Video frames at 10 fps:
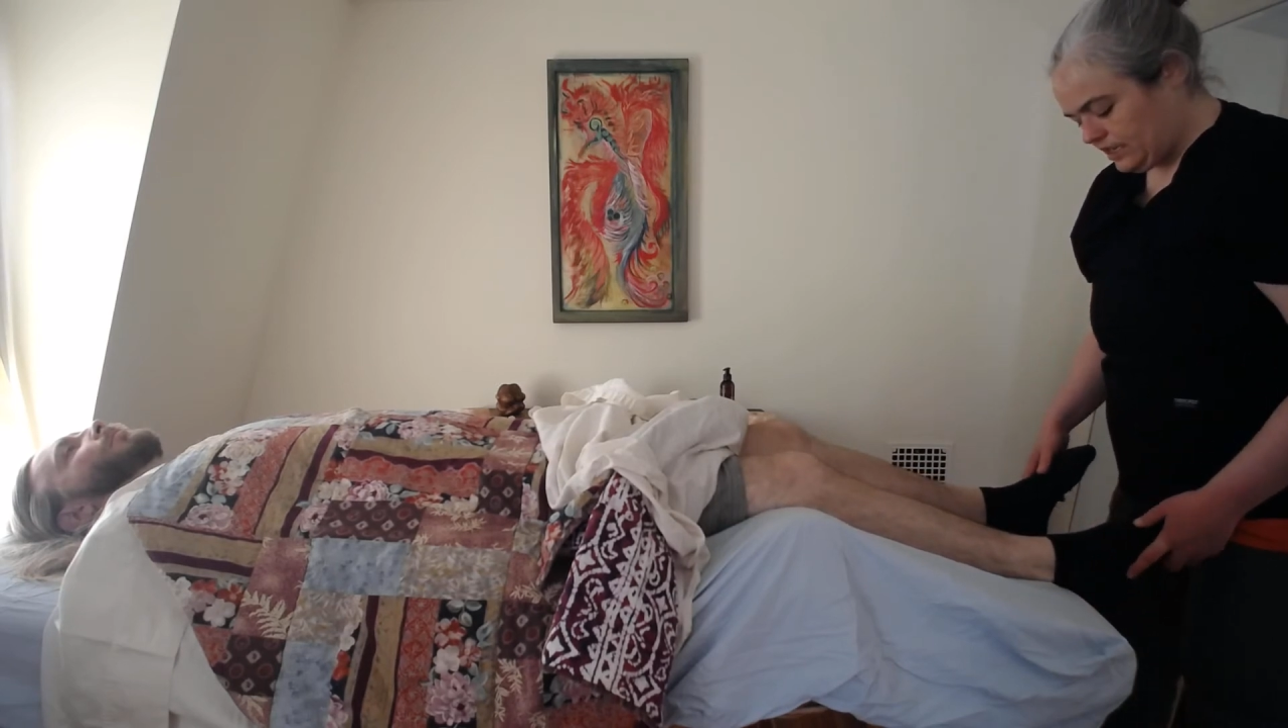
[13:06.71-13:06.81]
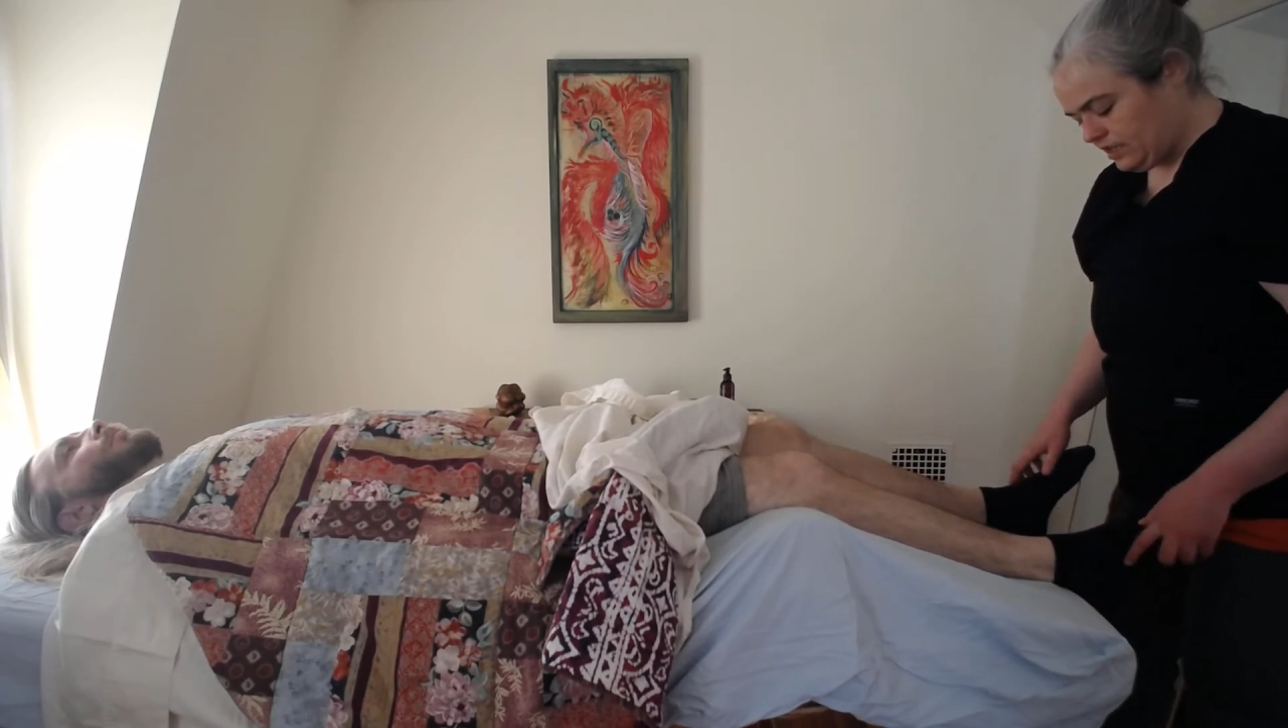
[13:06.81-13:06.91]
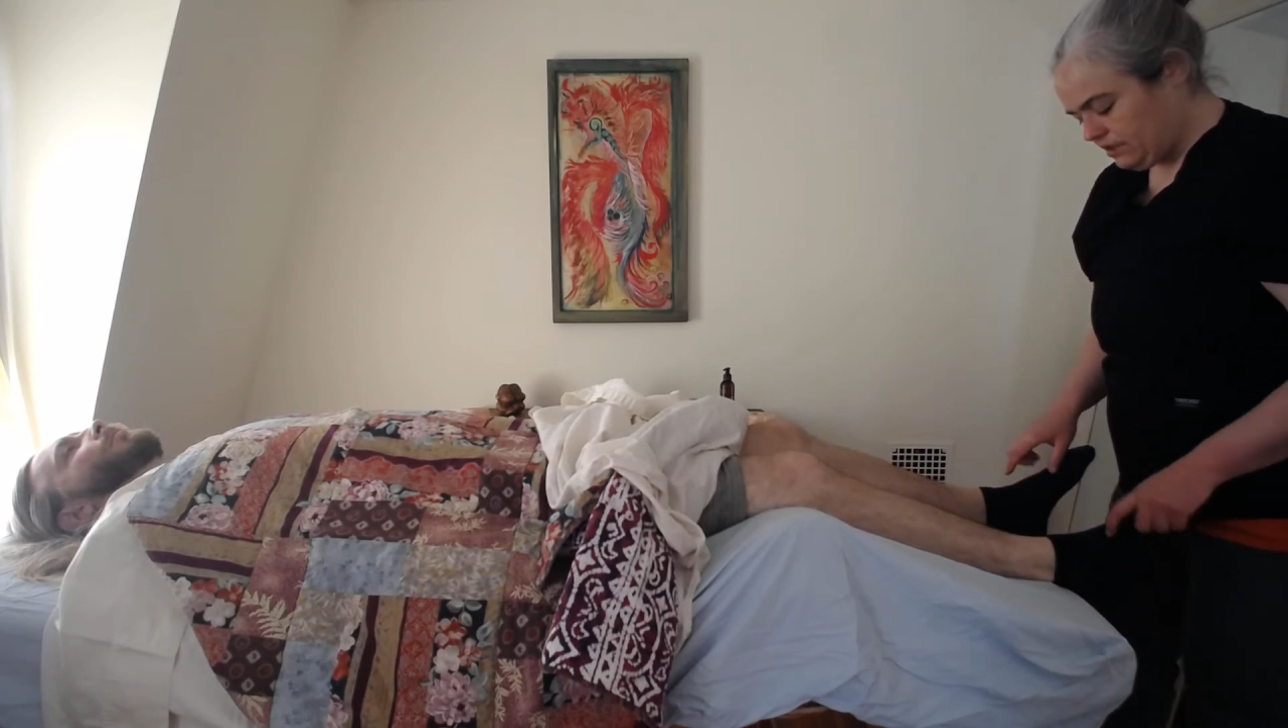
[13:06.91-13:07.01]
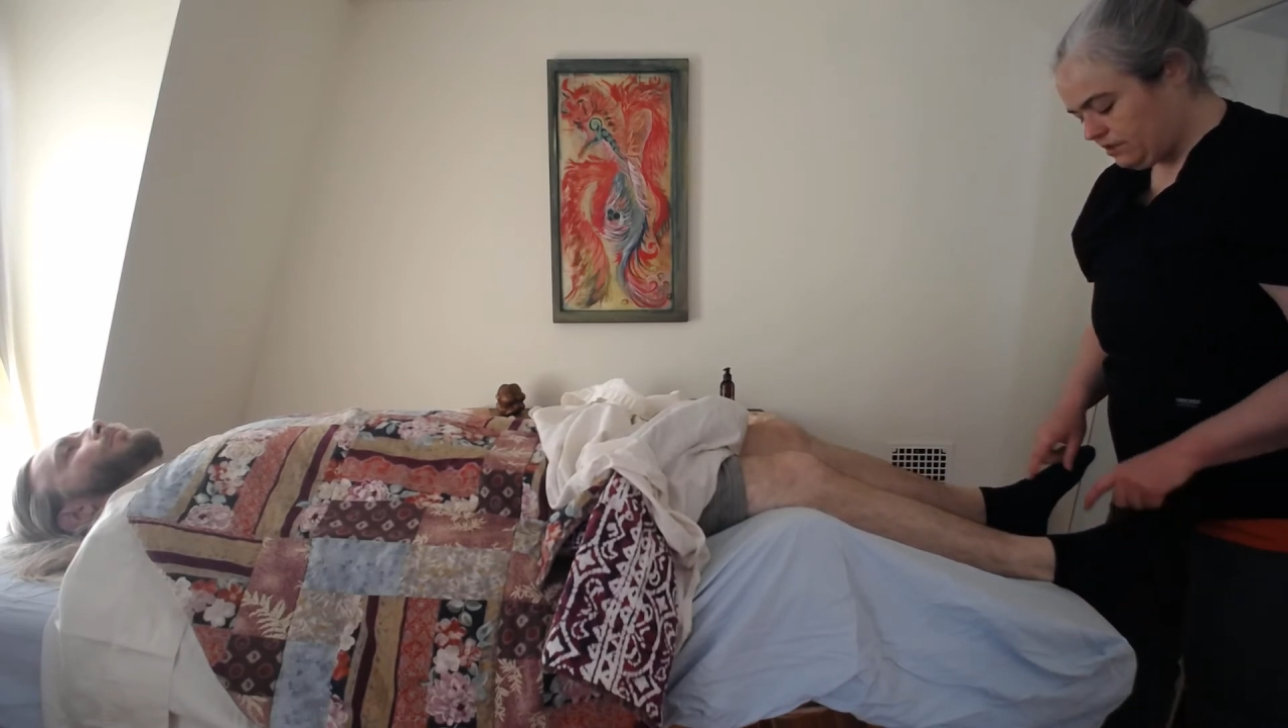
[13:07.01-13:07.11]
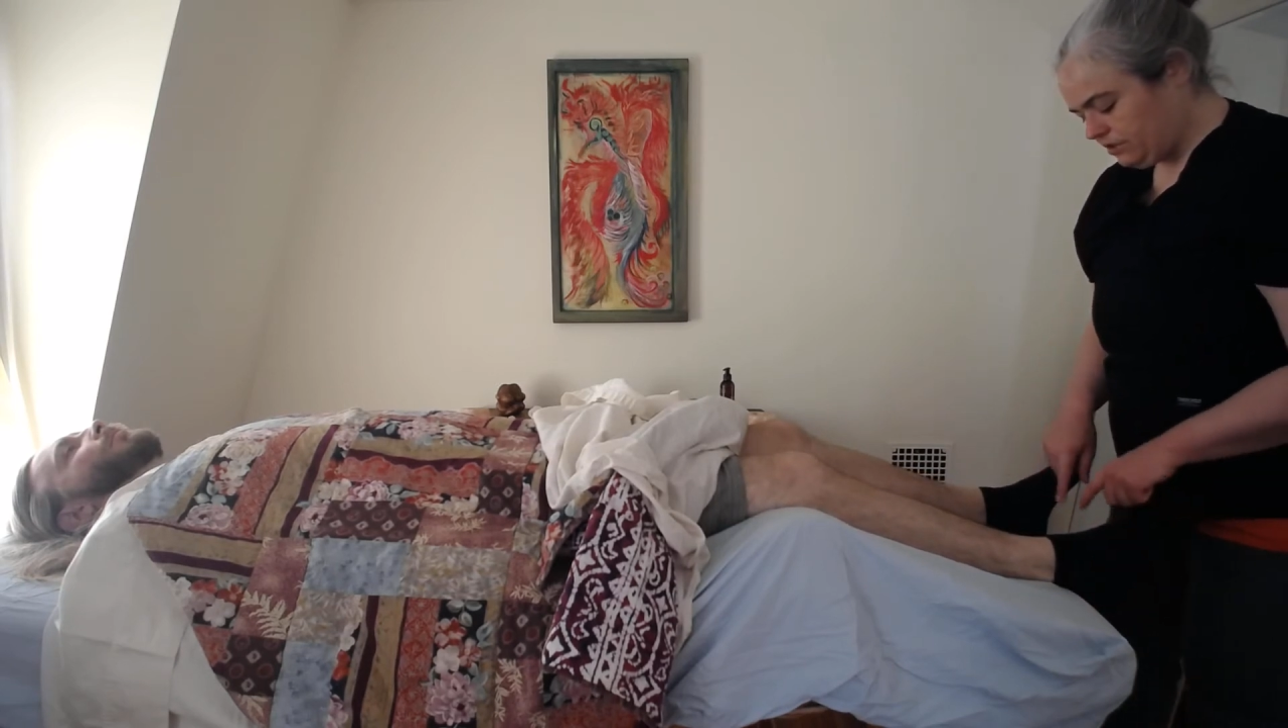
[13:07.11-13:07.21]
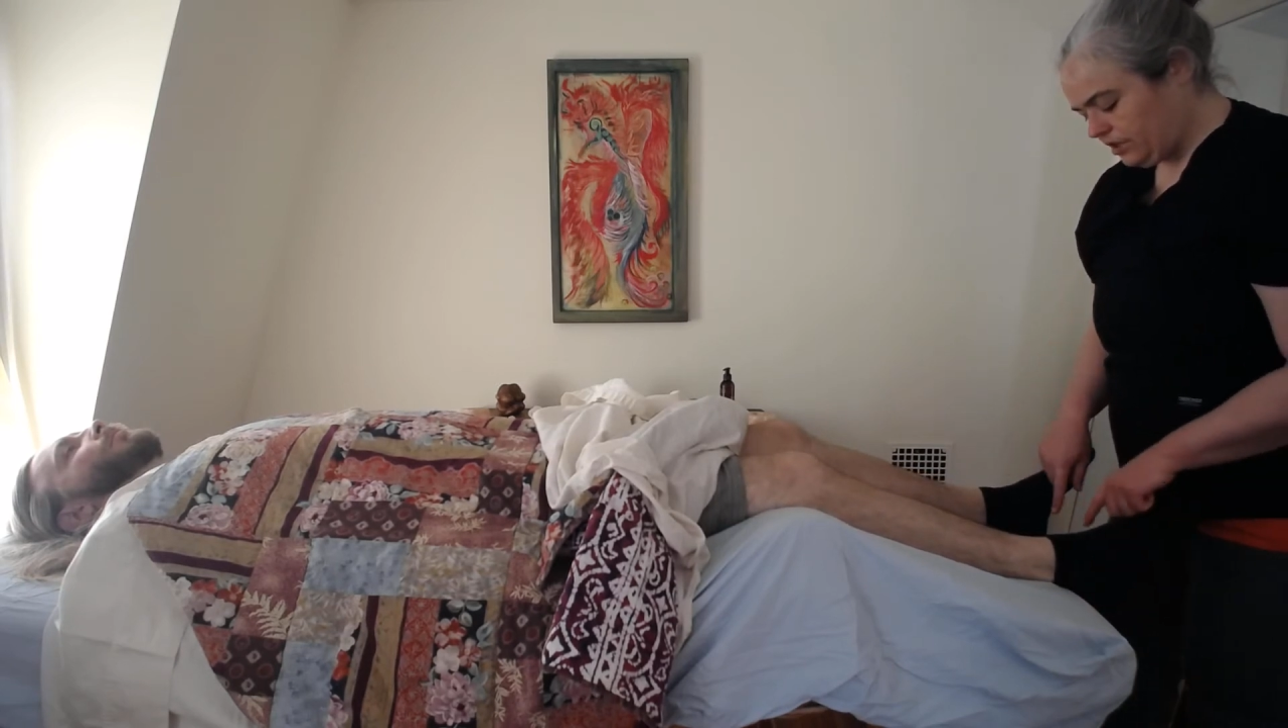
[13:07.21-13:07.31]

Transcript: that there's